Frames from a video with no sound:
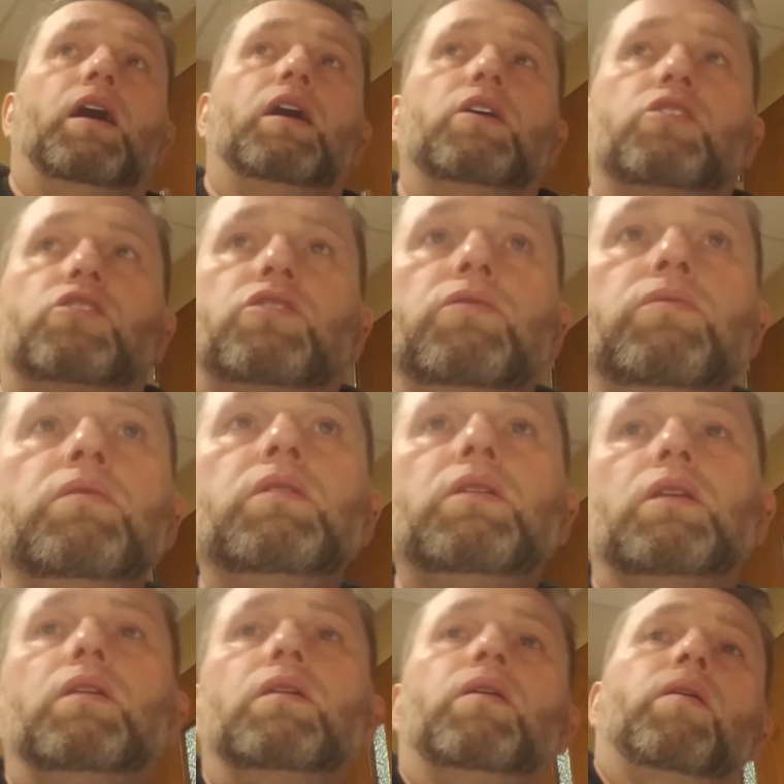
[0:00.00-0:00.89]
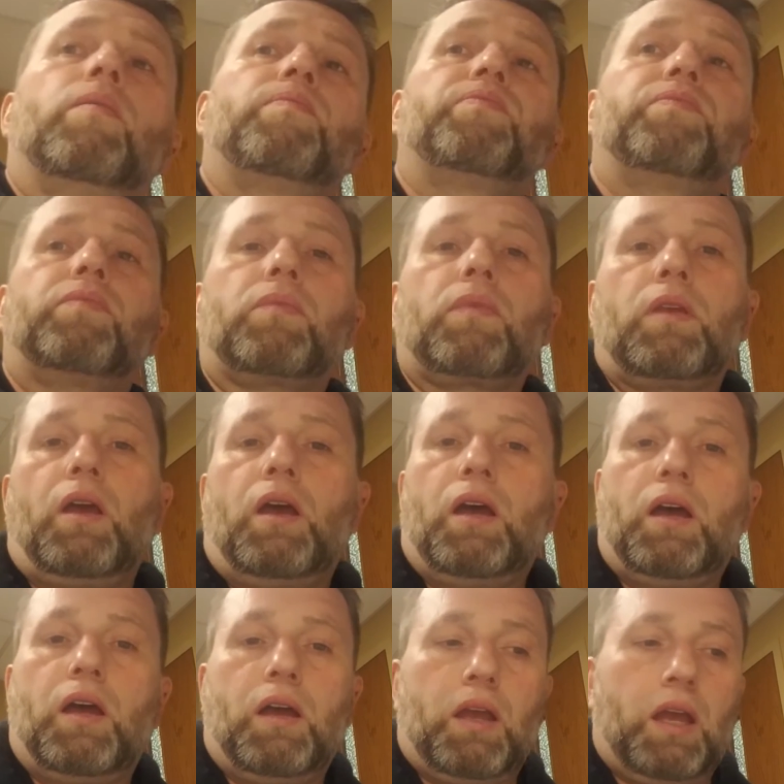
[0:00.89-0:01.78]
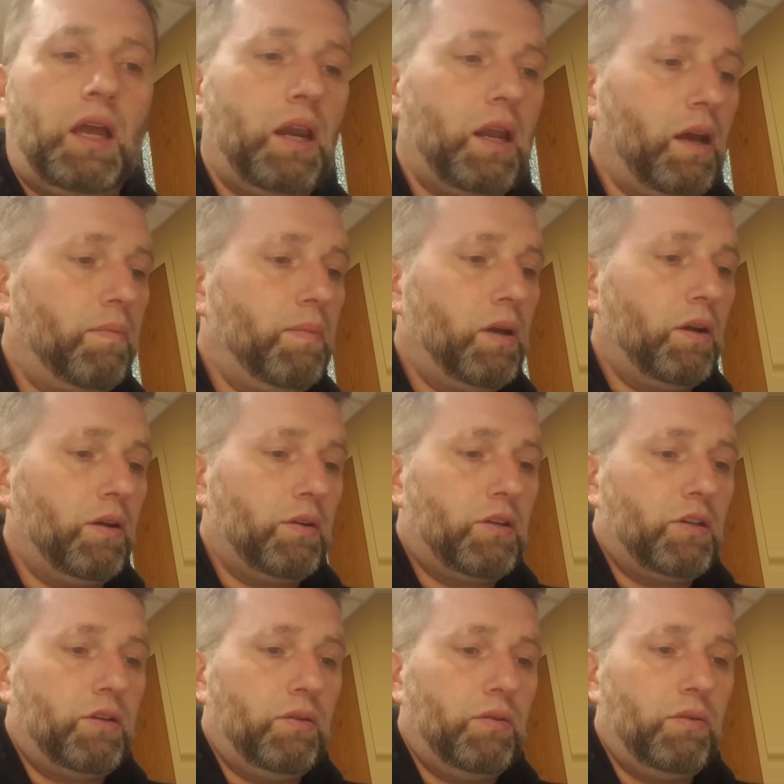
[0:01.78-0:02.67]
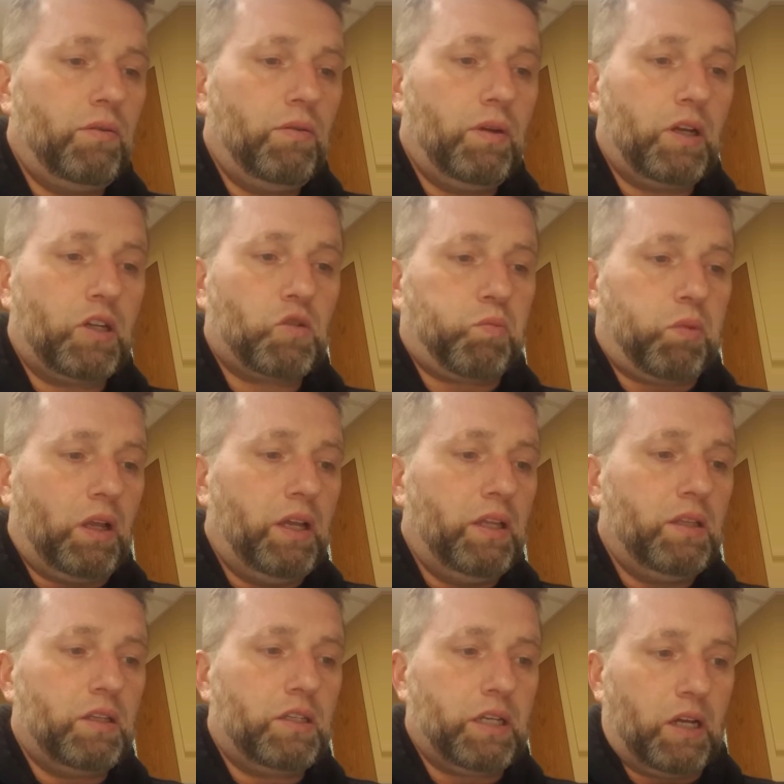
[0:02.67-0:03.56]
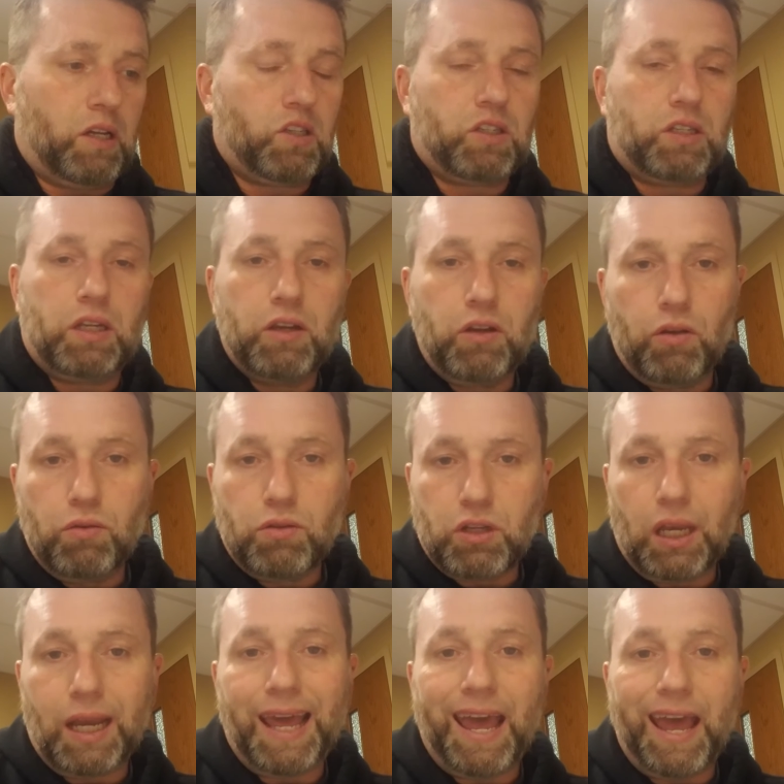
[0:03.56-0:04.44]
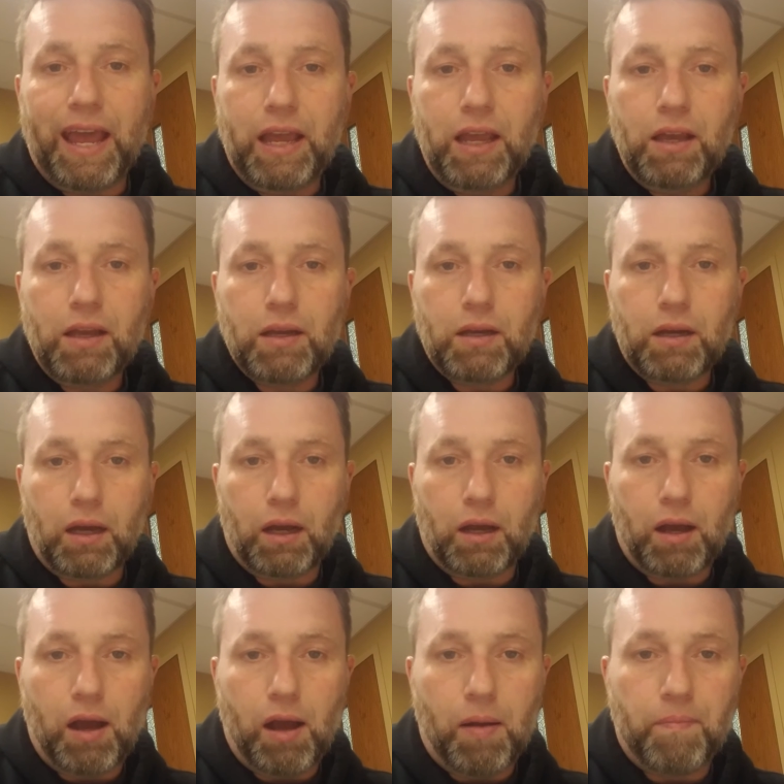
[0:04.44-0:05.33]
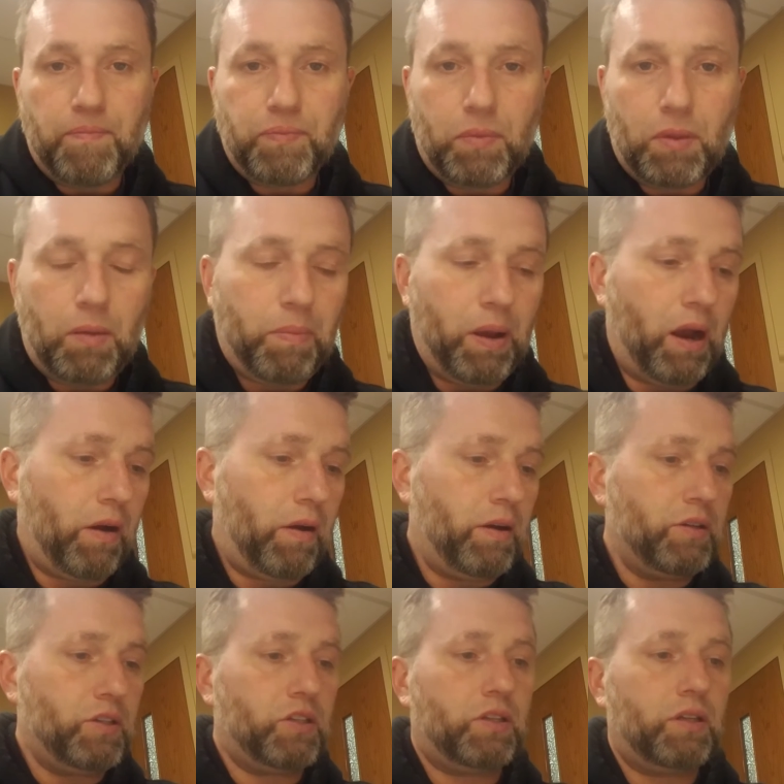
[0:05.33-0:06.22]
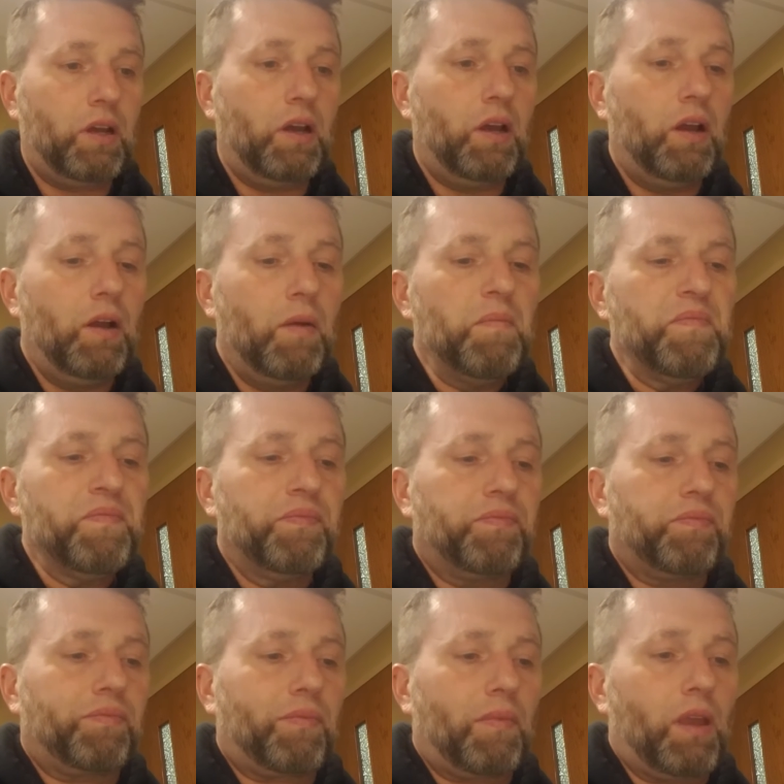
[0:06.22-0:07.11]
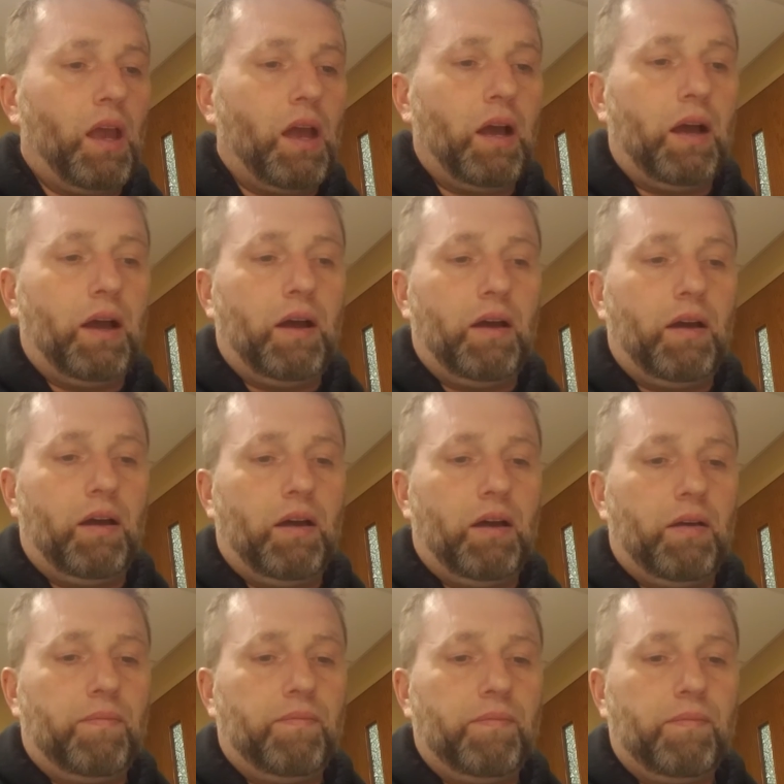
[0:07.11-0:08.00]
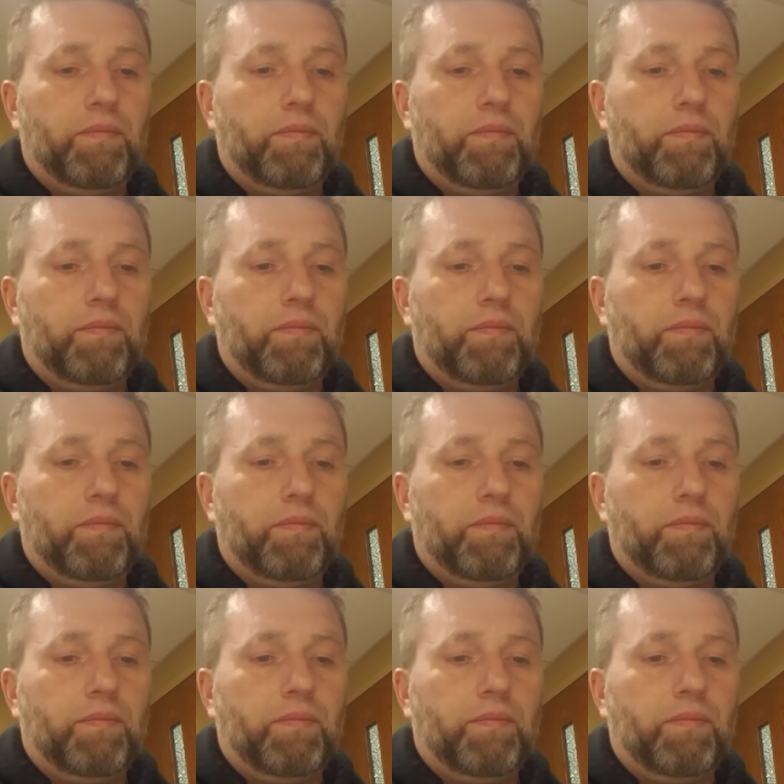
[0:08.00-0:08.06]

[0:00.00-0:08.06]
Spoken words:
student, and I'm here to explain the test to you today. The parents of